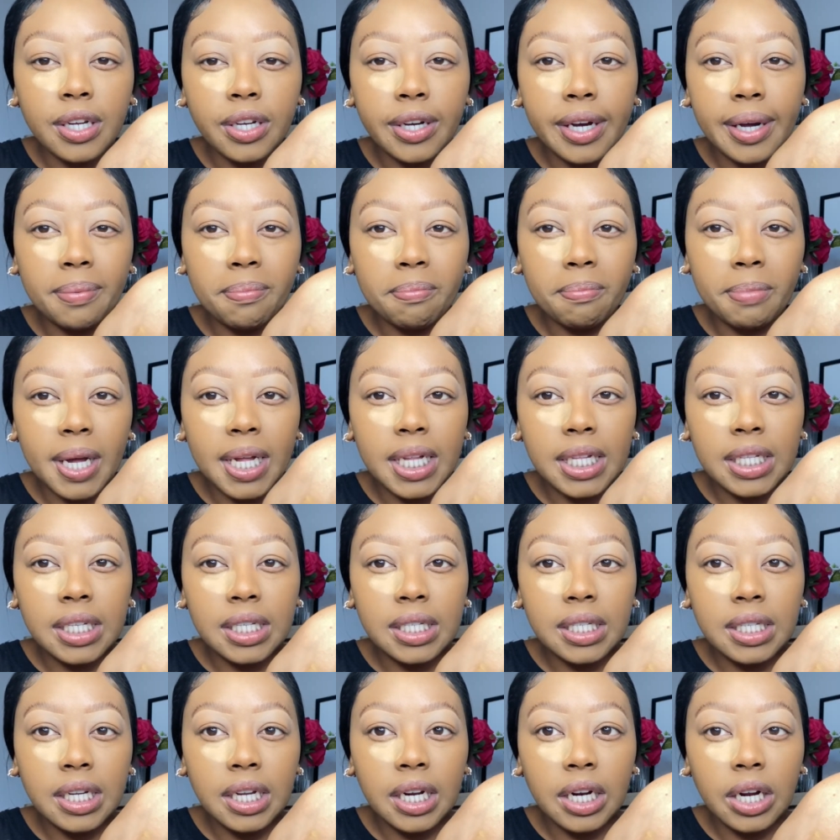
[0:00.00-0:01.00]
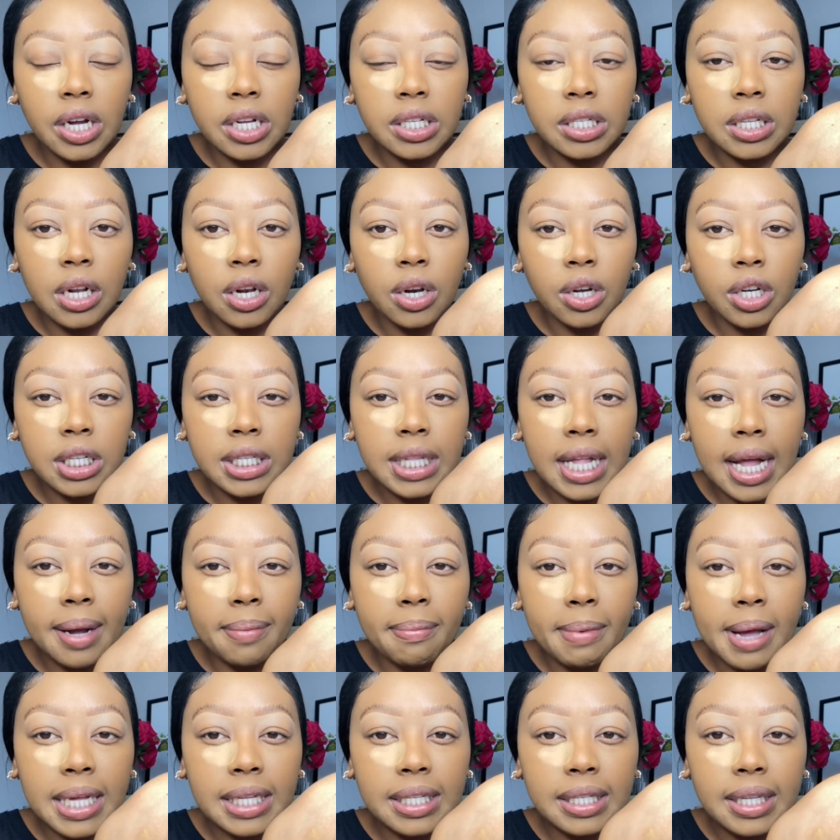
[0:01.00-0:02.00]
You can barely see it because it looks like
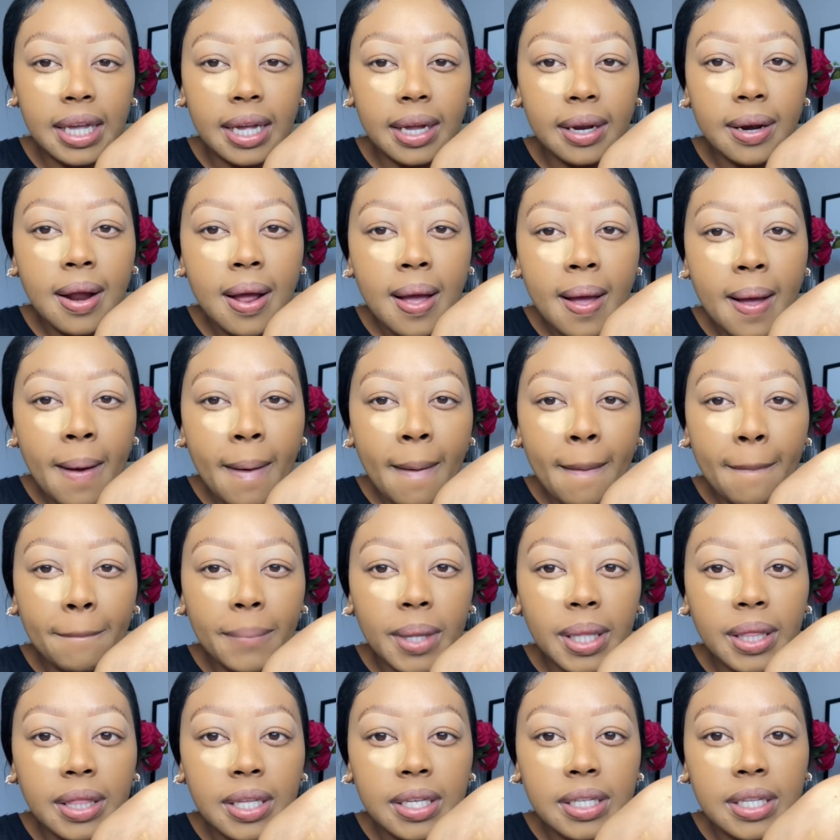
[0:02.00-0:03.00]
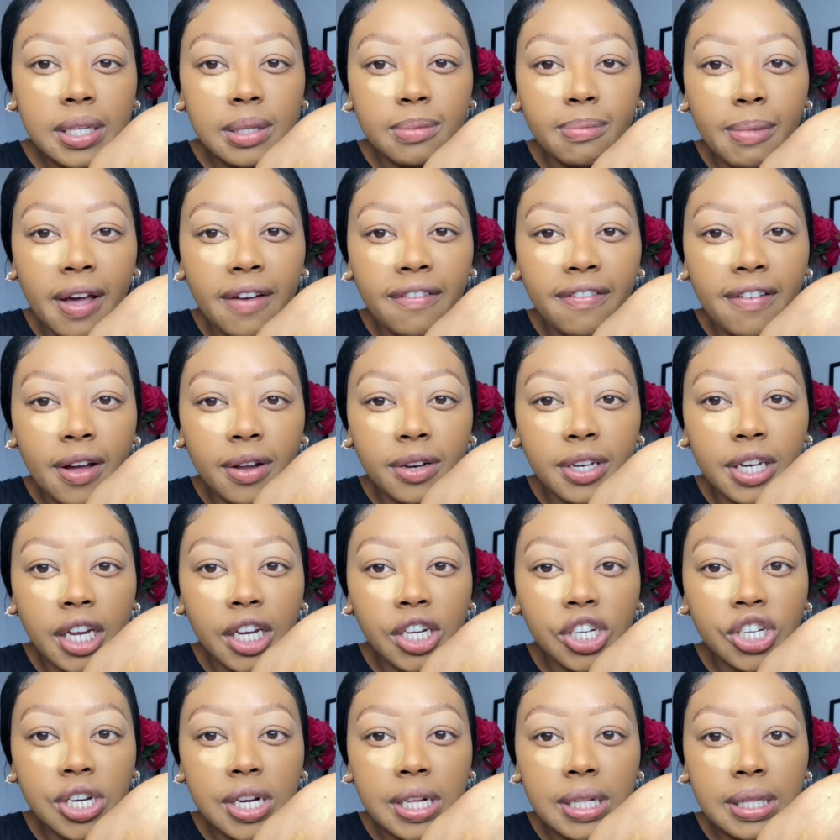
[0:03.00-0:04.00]
my skin, but this is my
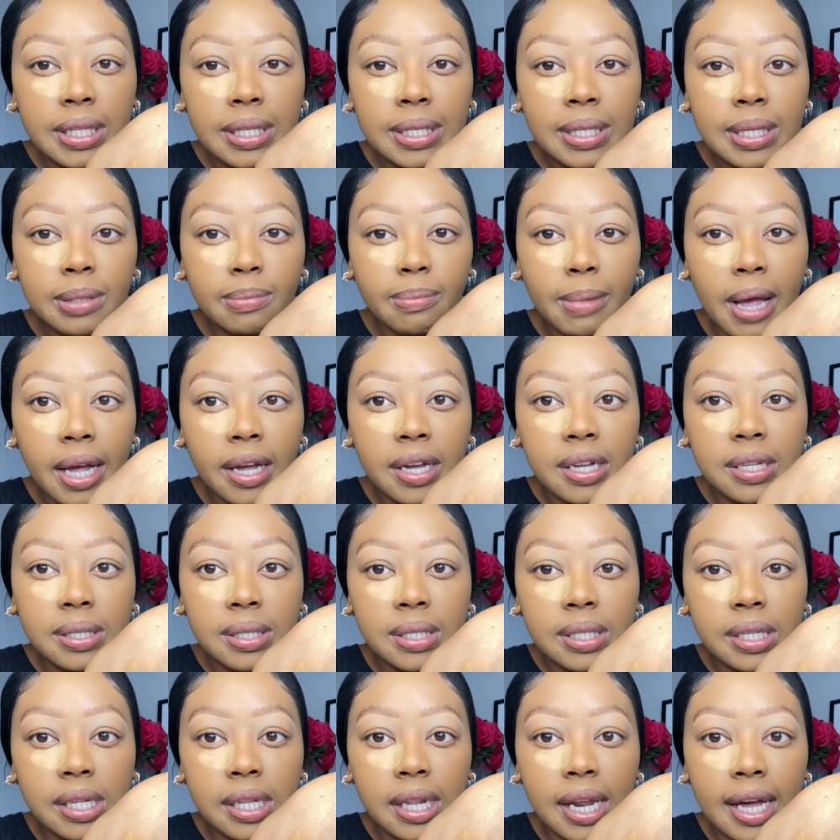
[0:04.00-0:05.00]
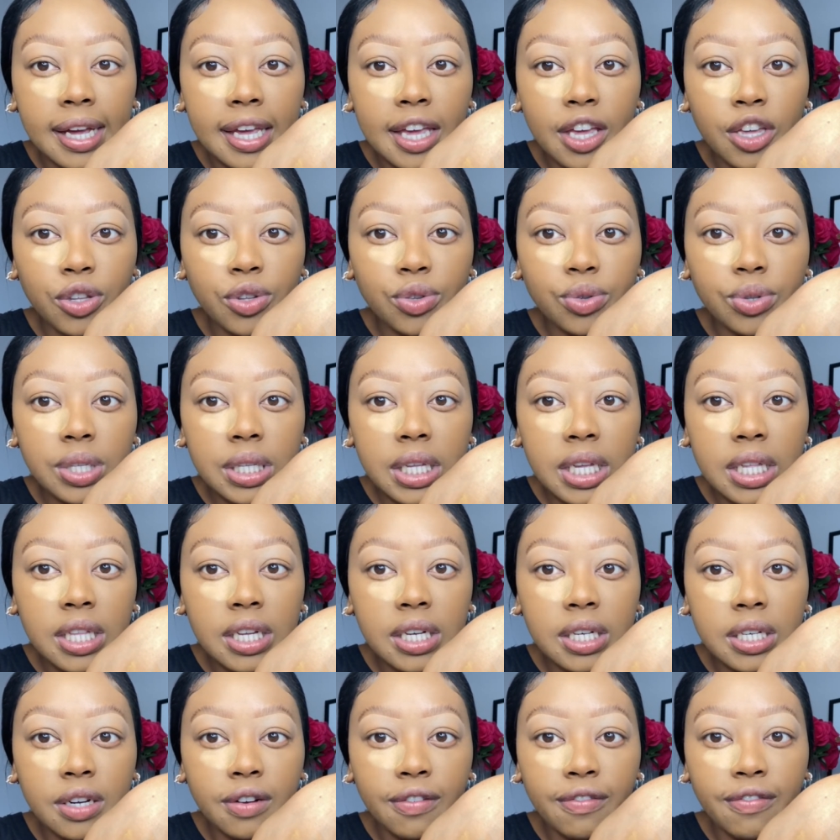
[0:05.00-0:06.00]
foundation and this is my concealer. Can you see the
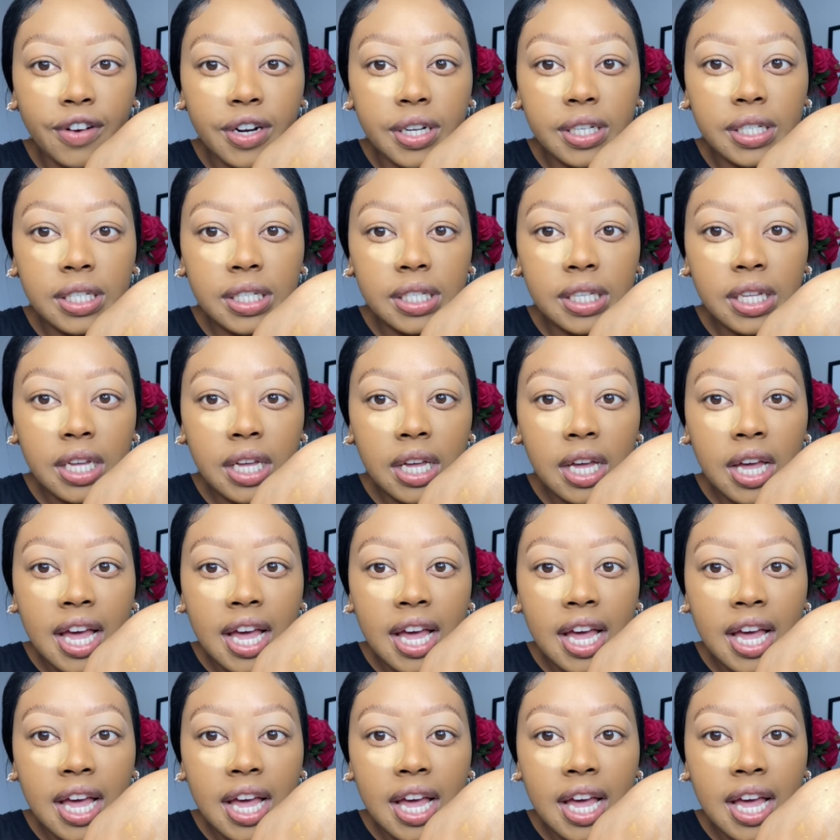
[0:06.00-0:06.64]
difference?